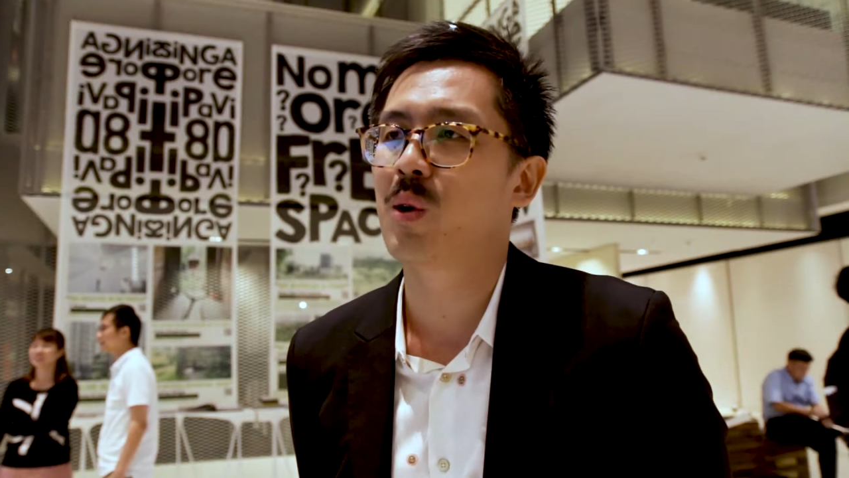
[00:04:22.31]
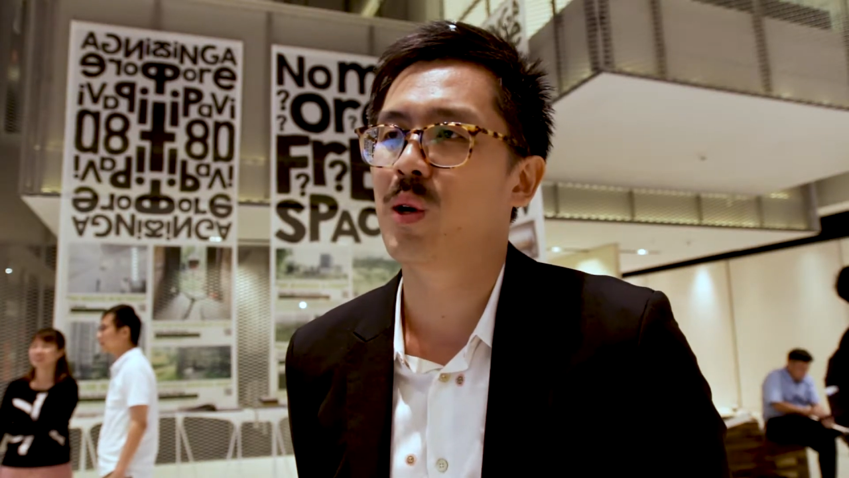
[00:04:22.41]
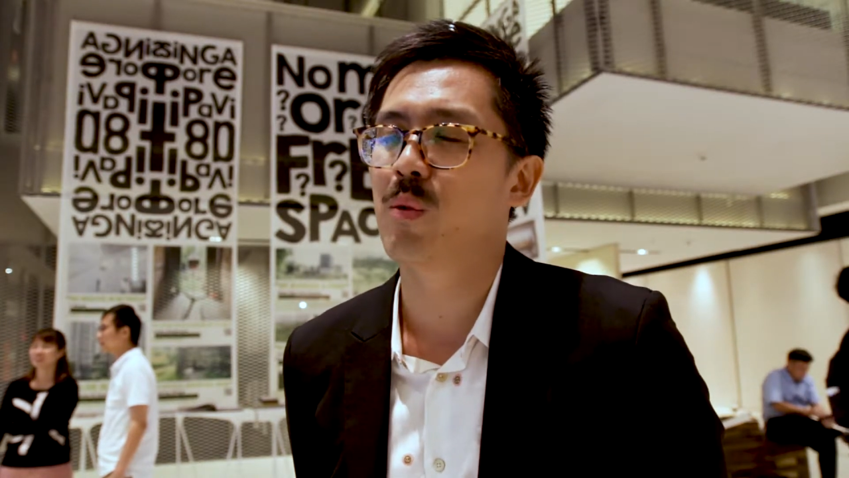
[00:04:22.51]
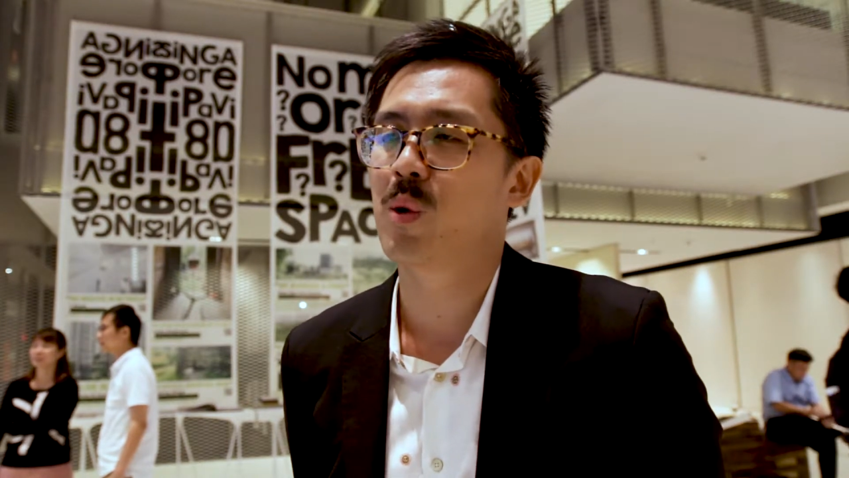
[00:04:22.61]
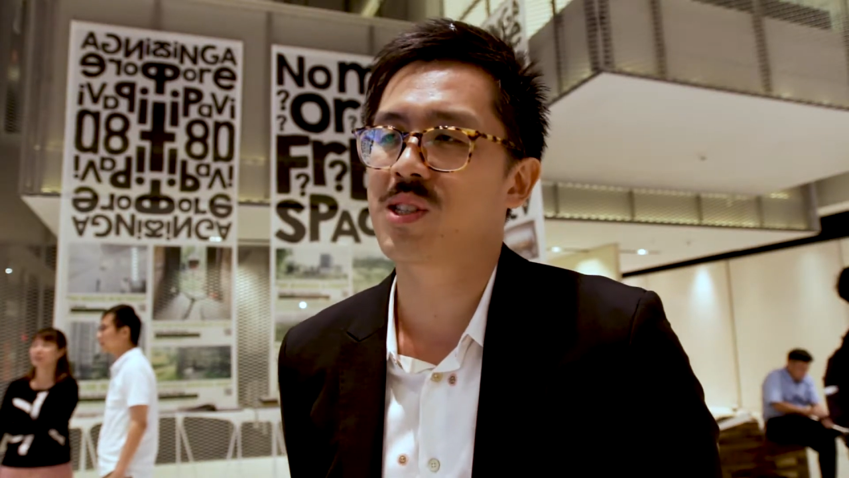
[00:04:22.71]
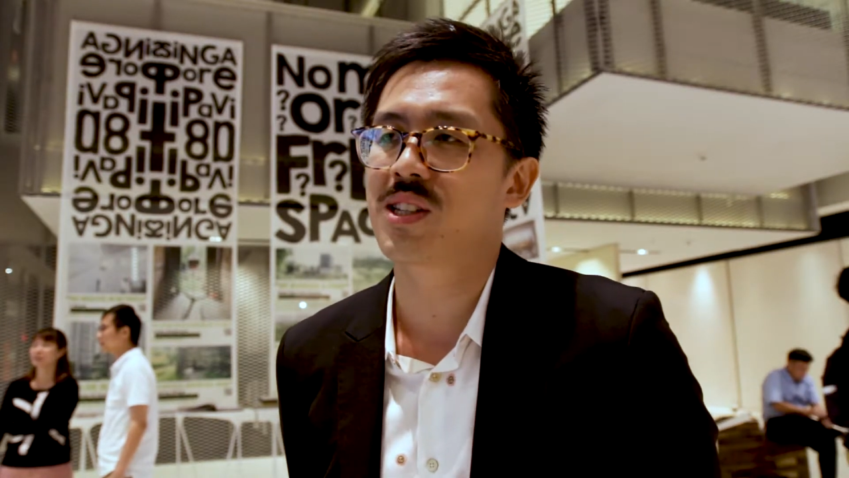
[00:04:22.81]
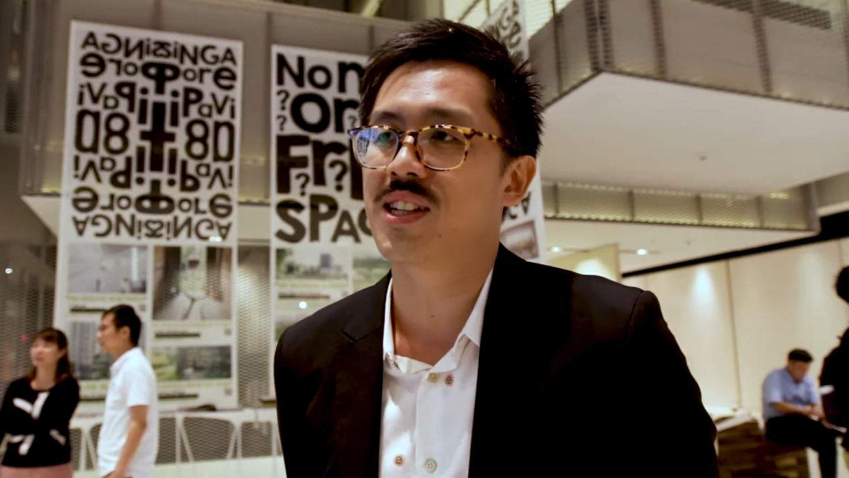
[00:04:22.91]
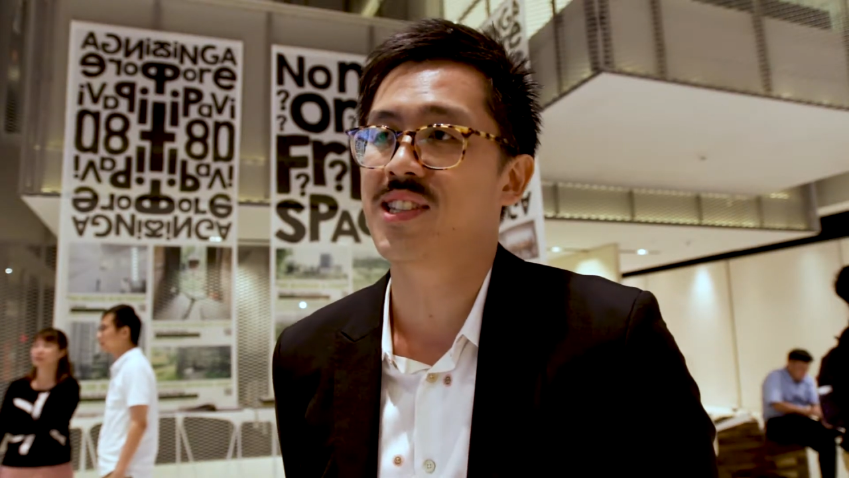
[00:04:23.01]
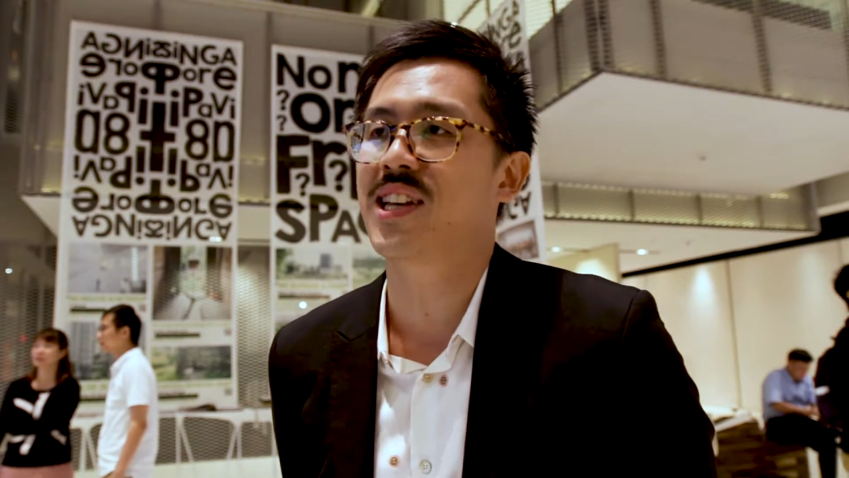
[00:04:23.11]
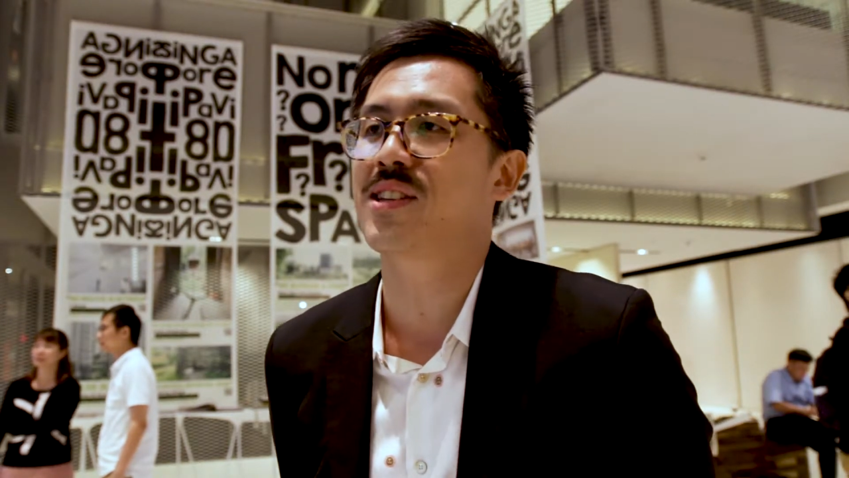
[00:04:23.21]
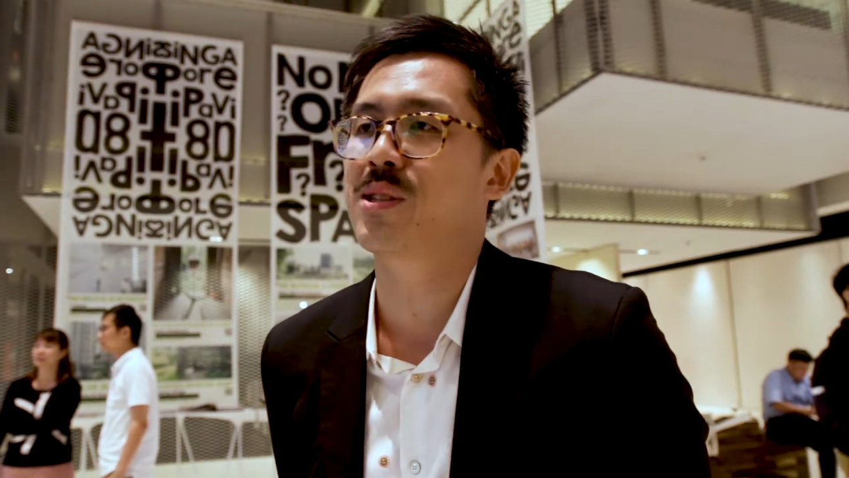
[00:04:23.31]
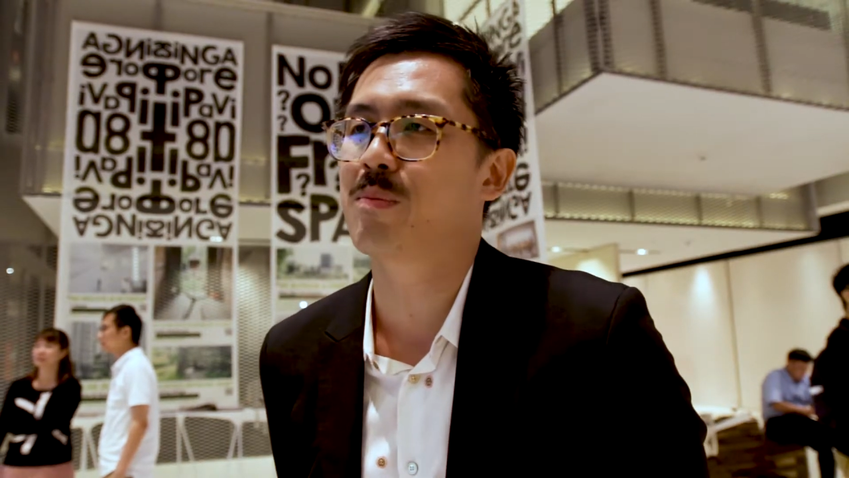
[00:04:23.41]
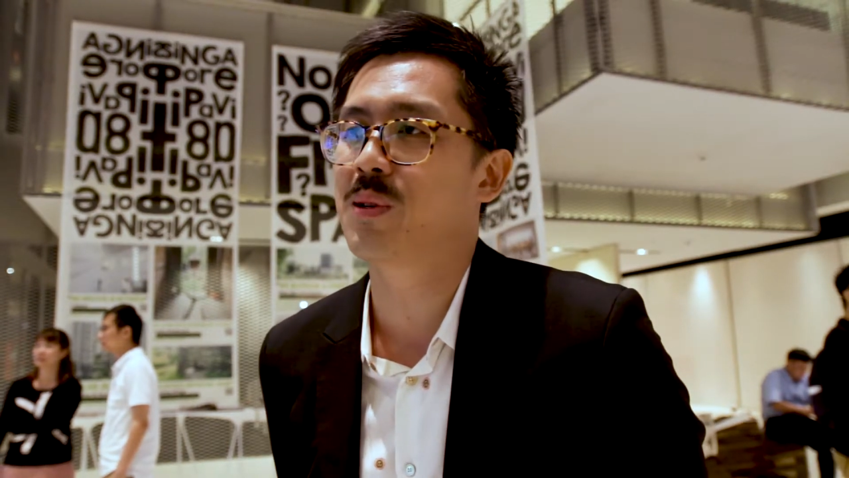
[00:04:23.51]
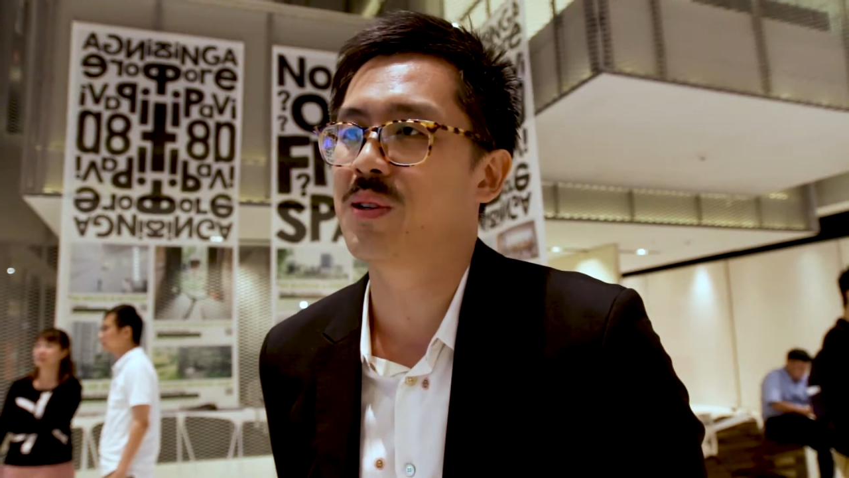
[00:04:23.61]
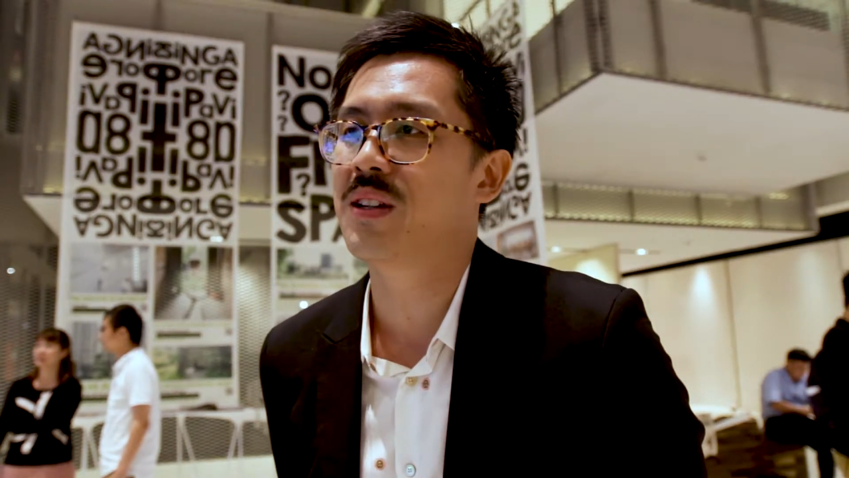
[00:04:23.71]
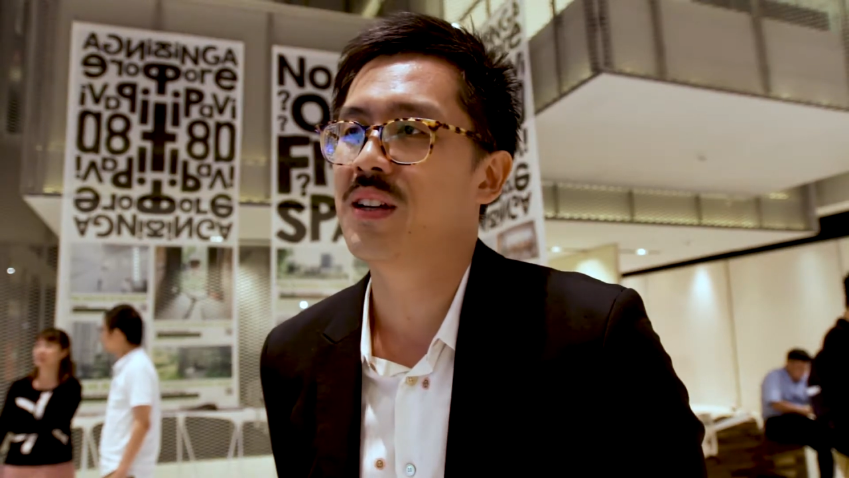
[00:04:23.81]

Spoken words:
it wasn't accessible.